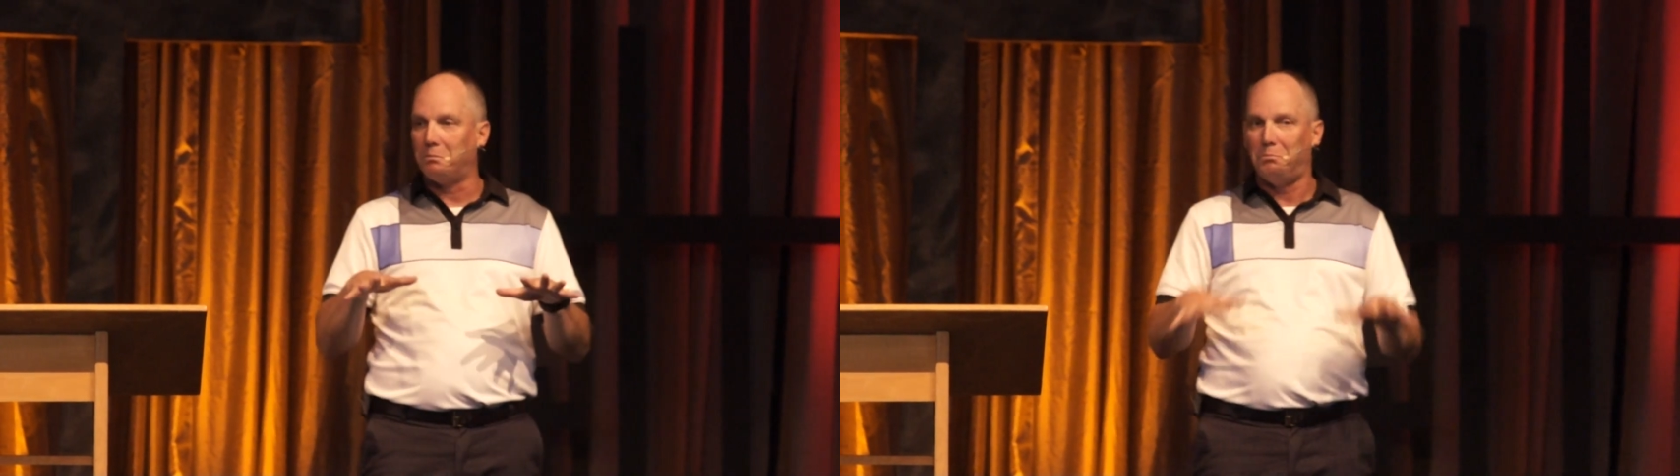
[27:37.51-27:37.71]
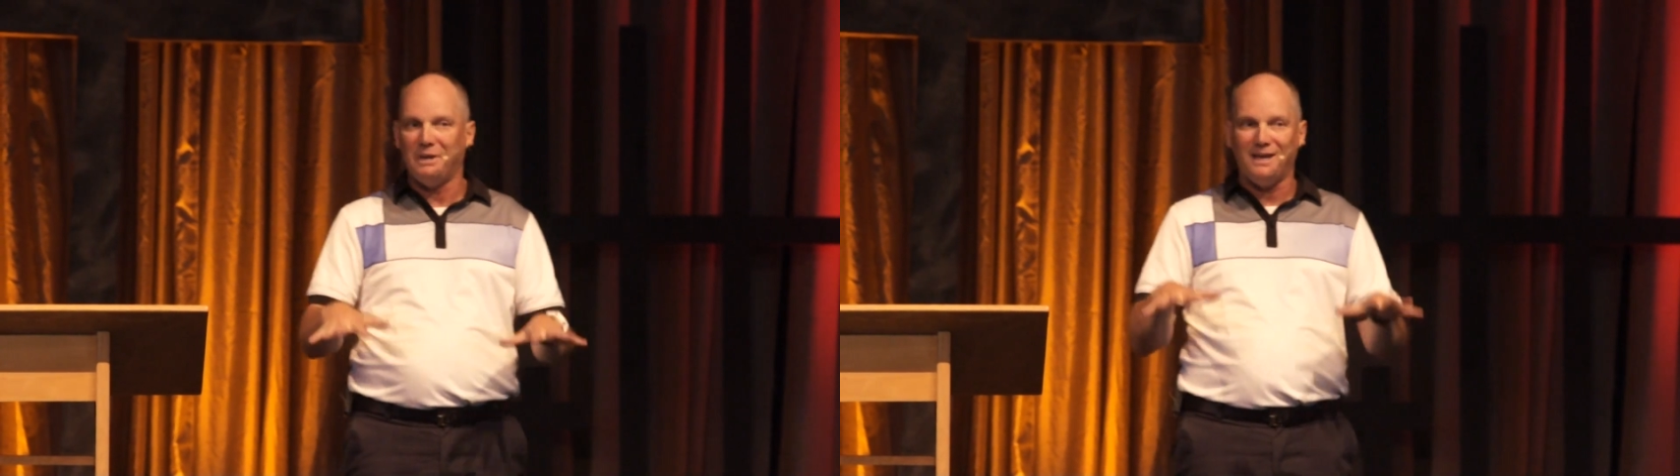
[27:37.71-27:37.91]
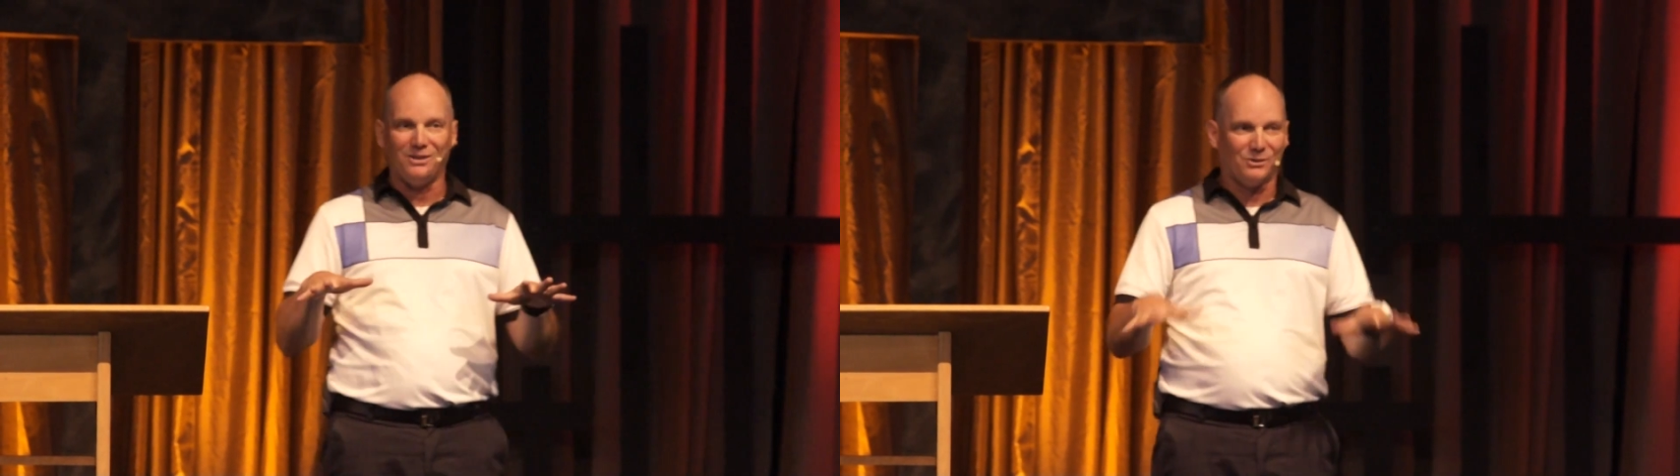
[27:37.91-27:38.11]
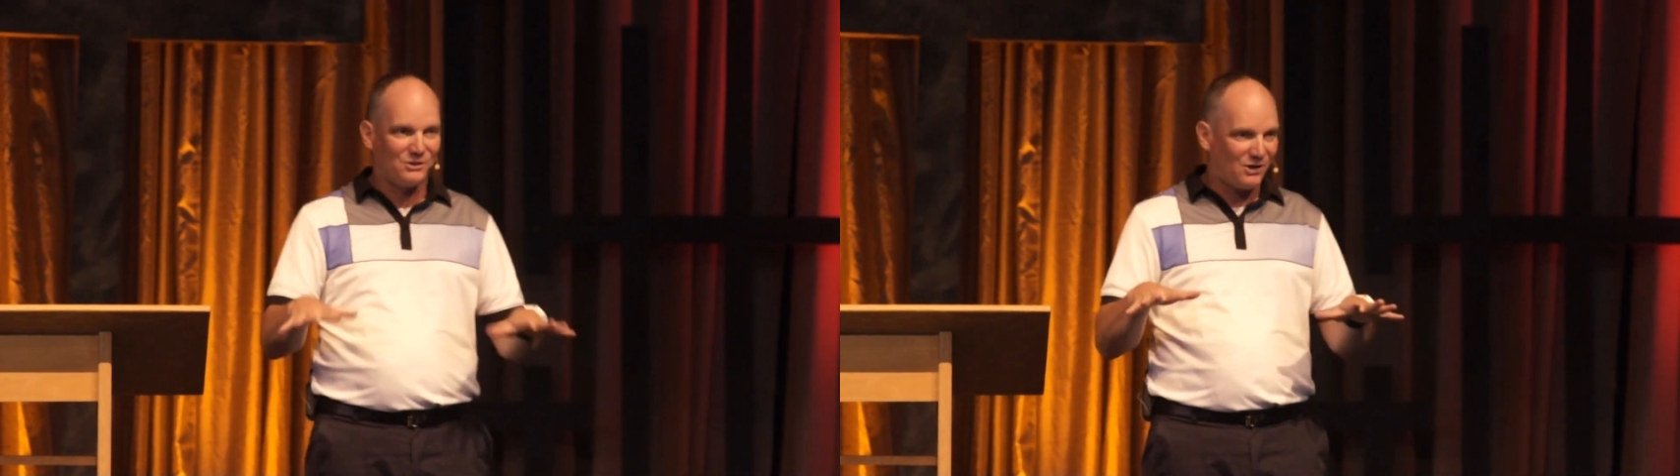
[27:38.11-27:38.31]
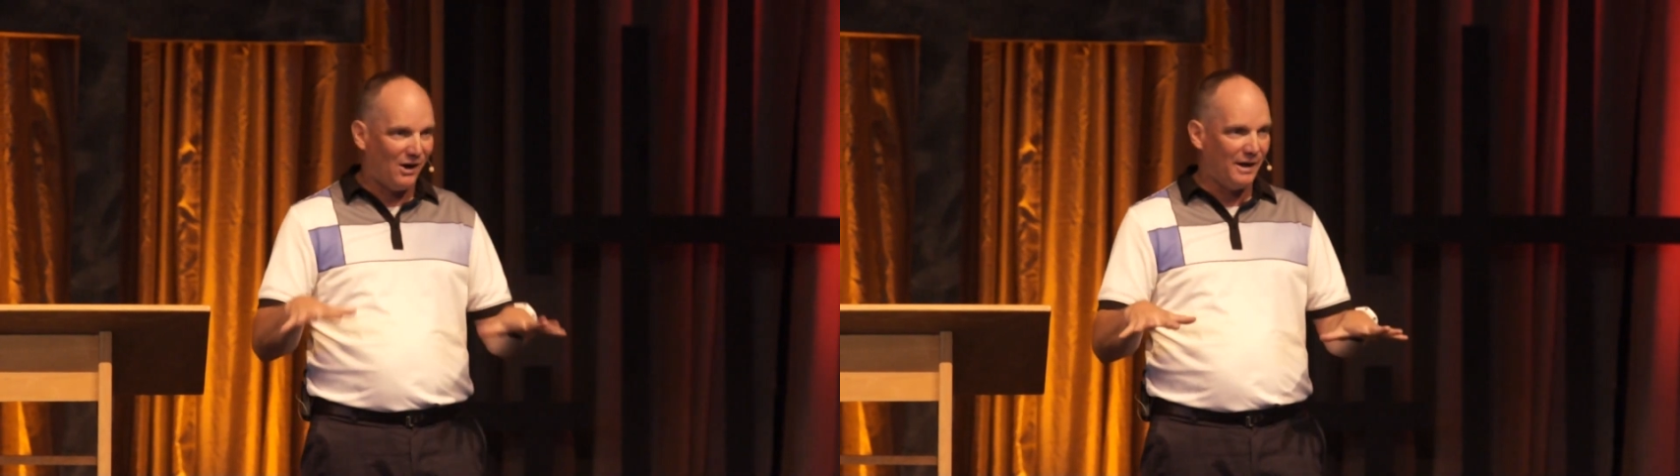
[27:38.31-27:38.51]
to be
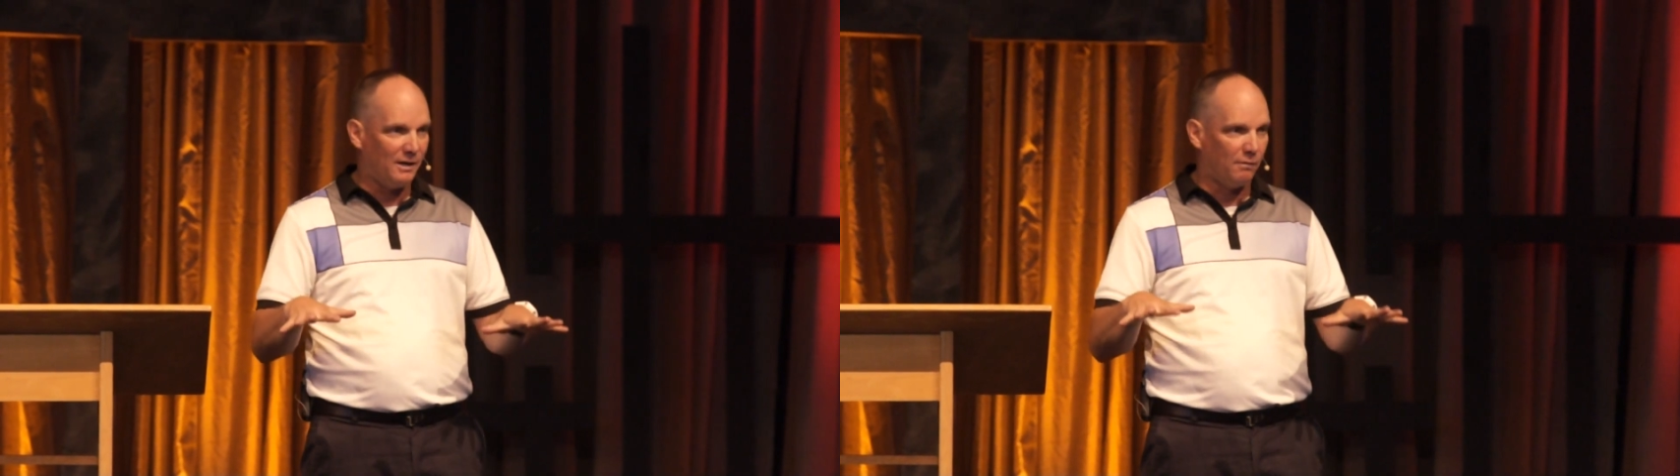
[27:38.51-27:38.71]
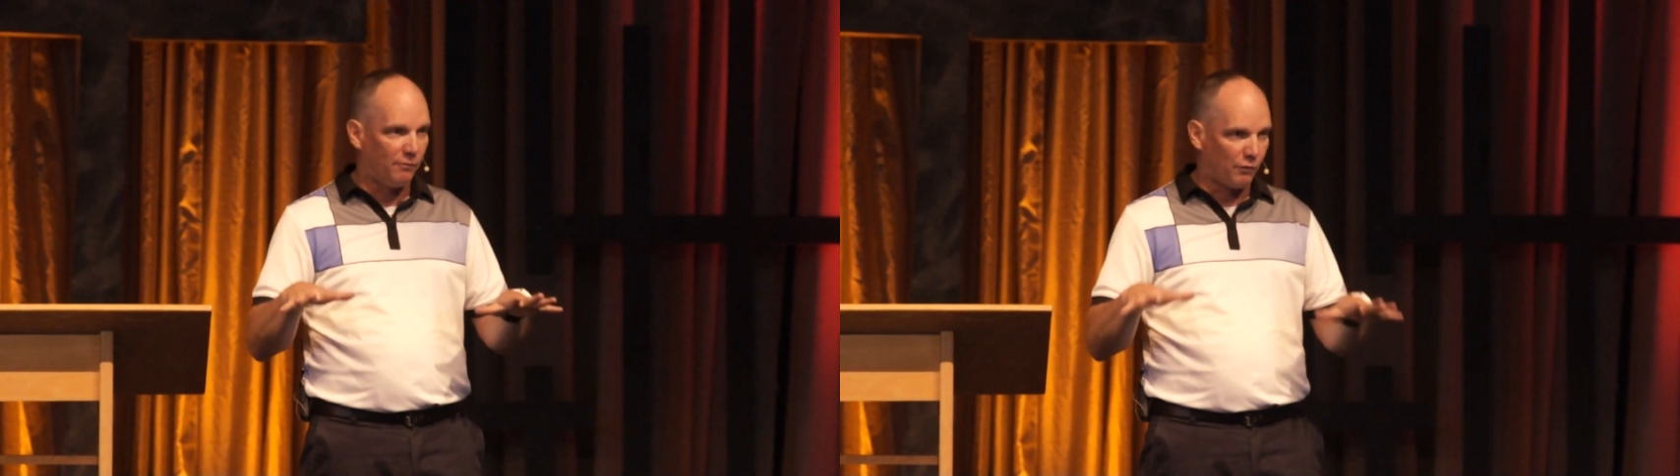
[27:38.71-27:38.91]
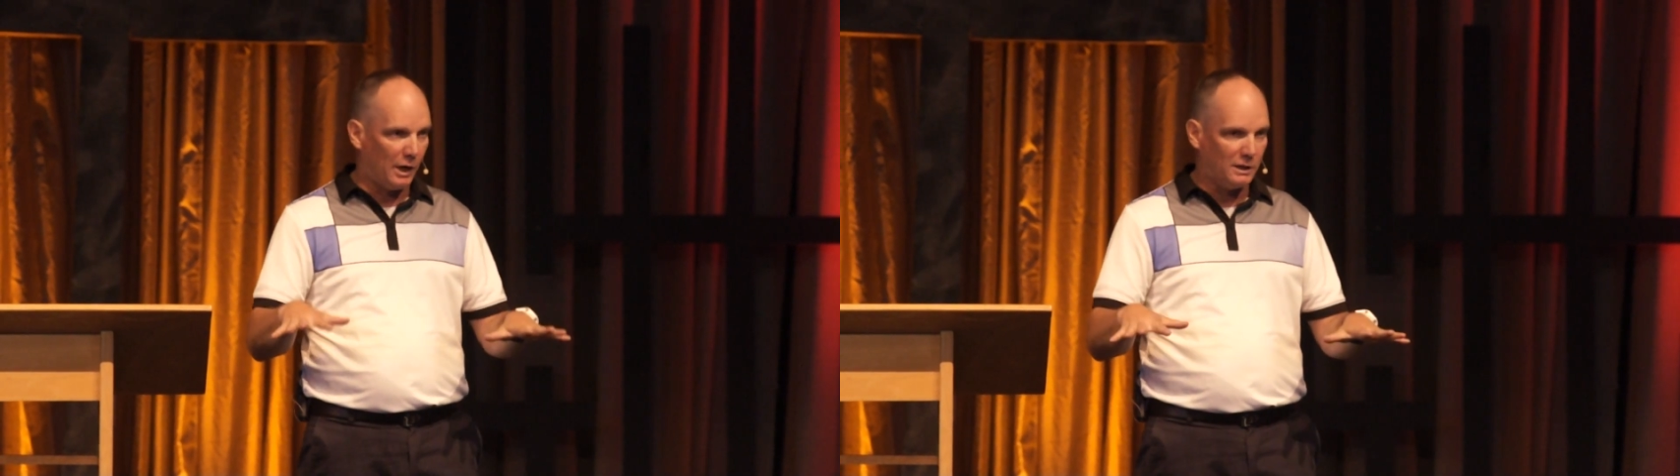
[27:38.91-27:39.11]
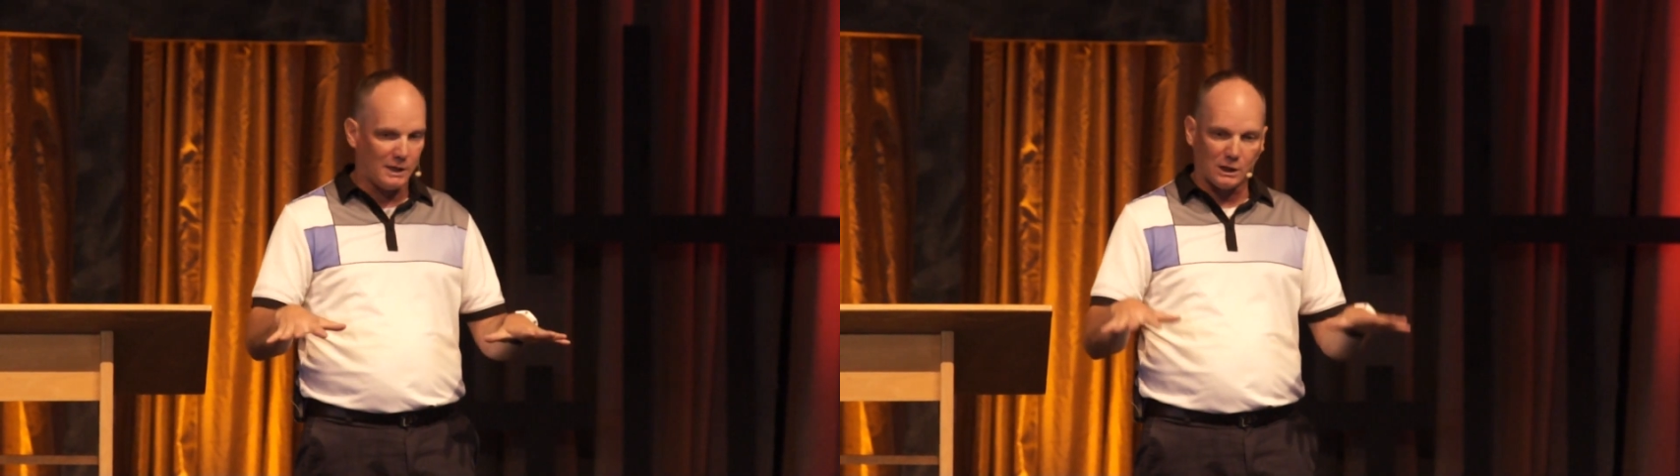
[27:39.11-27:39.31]
those kind of friends,